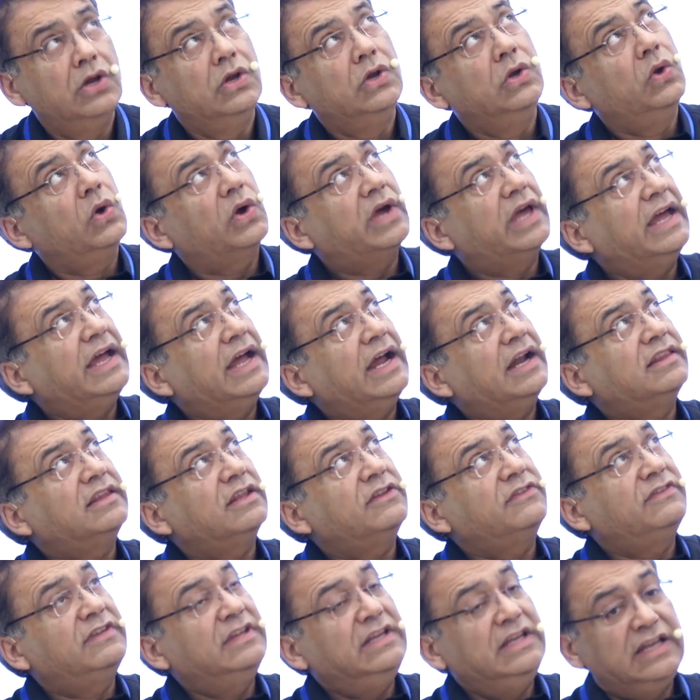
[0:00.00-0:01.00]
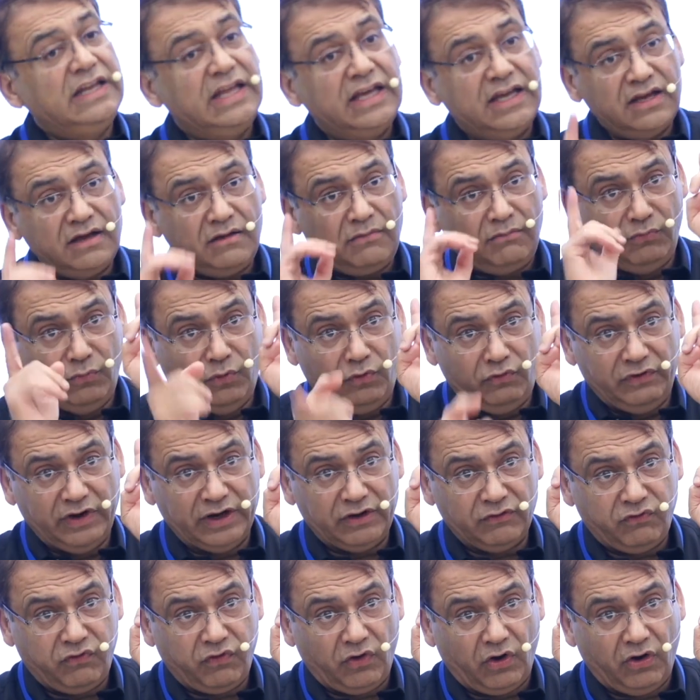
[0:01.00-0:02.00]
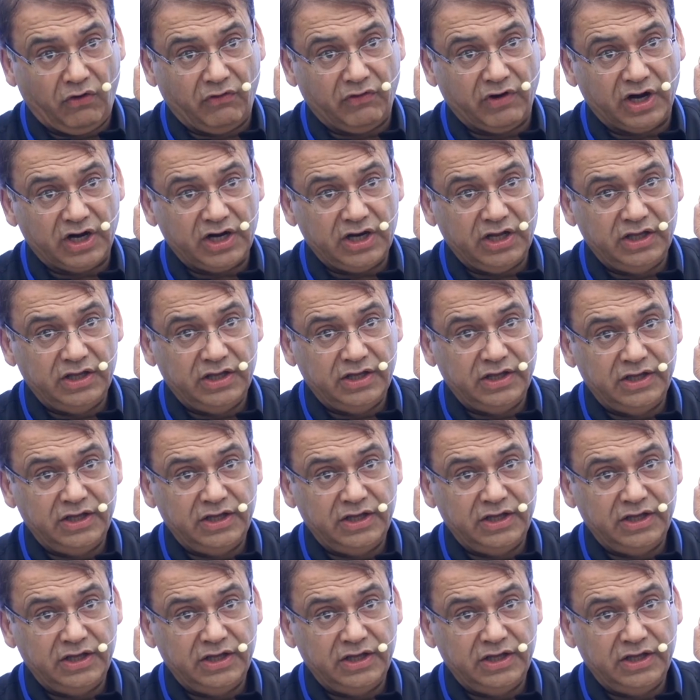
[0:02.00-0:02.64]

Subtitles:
looking at the ceiling, moving forward.